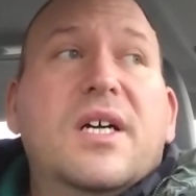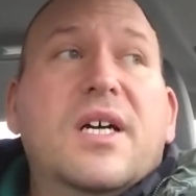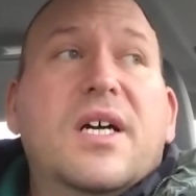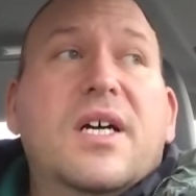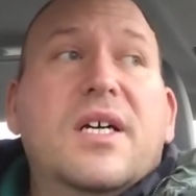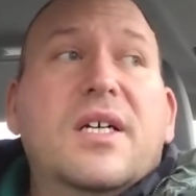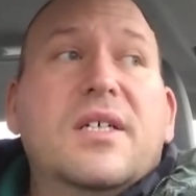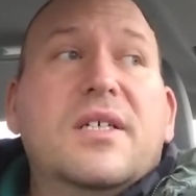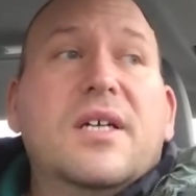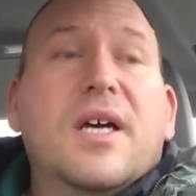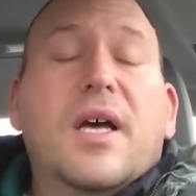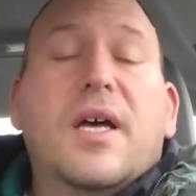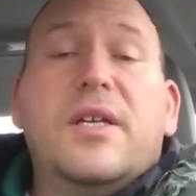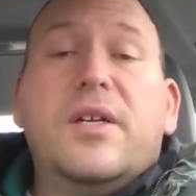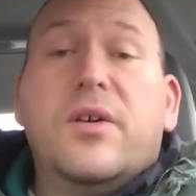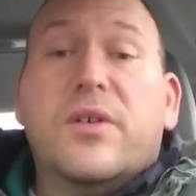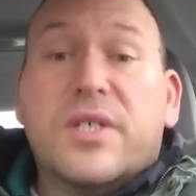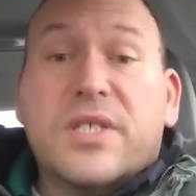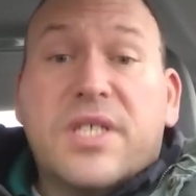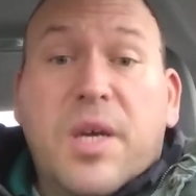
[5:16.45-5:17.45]
I
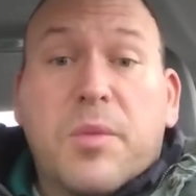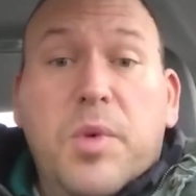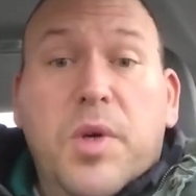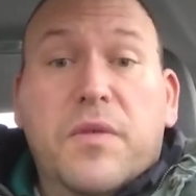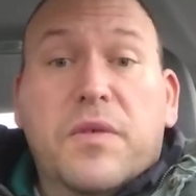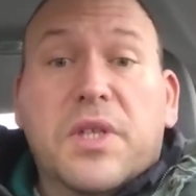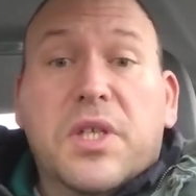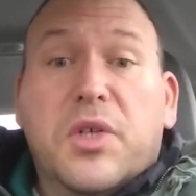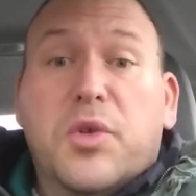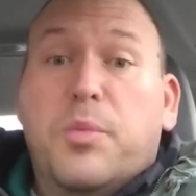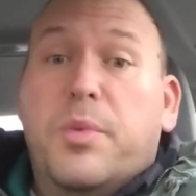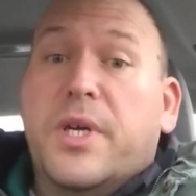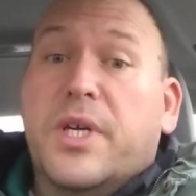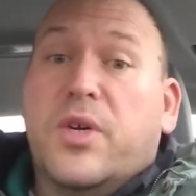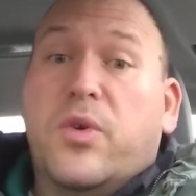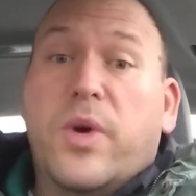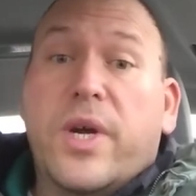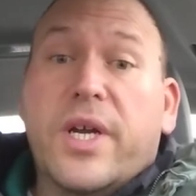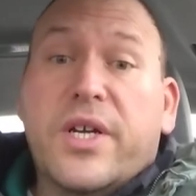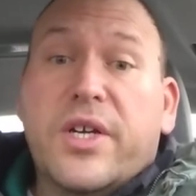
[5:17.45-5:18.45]
notice I move a little
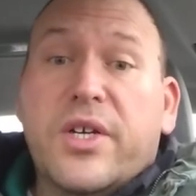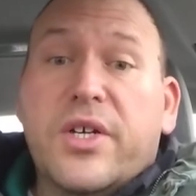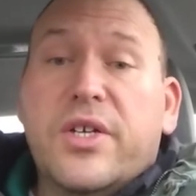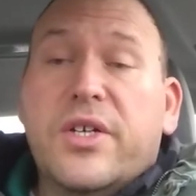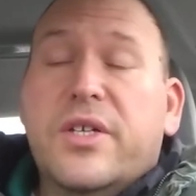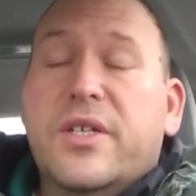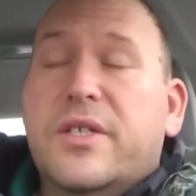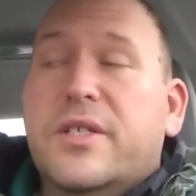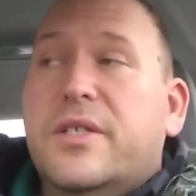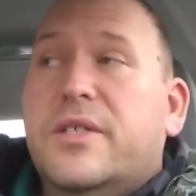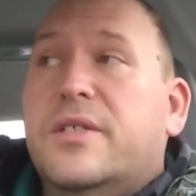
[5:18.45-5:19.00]
bit quicker.